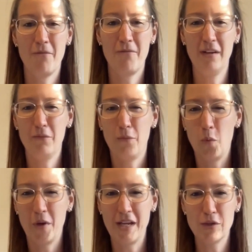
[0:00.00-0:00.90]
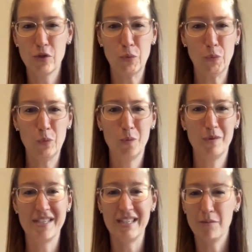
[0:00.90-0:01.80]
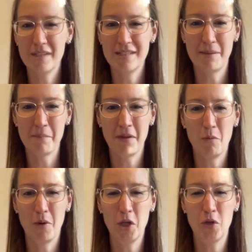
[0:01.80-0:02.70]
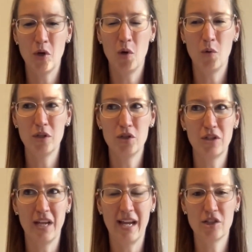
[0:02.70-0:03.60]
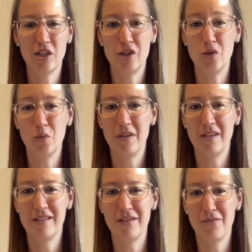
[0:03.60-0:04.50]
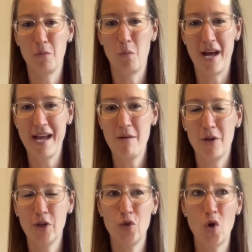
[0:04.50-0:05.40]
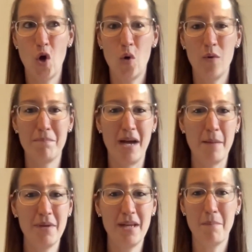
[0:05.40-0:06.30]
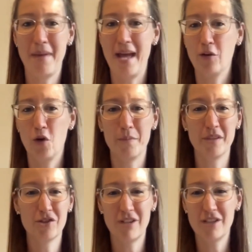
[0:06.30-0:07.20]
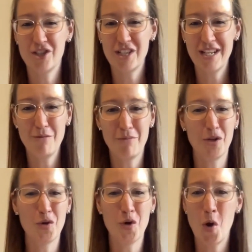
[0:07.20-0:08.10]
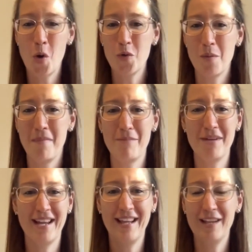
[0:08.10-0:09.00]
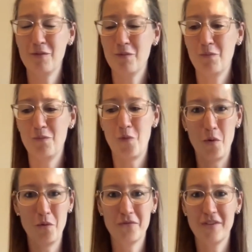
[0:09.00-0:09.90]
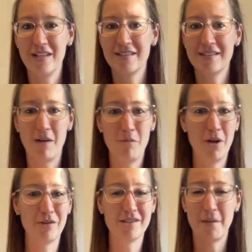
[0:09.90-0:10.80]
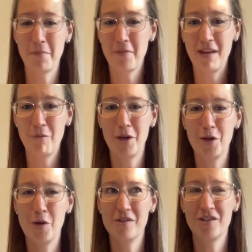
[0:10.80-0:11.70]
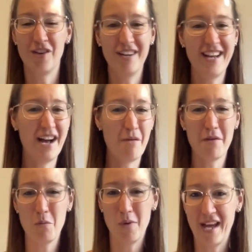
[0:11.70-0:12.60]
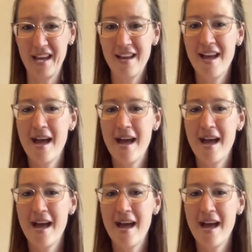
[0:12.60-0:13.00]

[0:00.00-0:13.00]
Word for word: fill a void, to deal with something where you know you should actually do it in a different way, when you know it might be a bad coping strategy, when you know you're maybe getting involved in someone or something where you know it's not in a healthy way.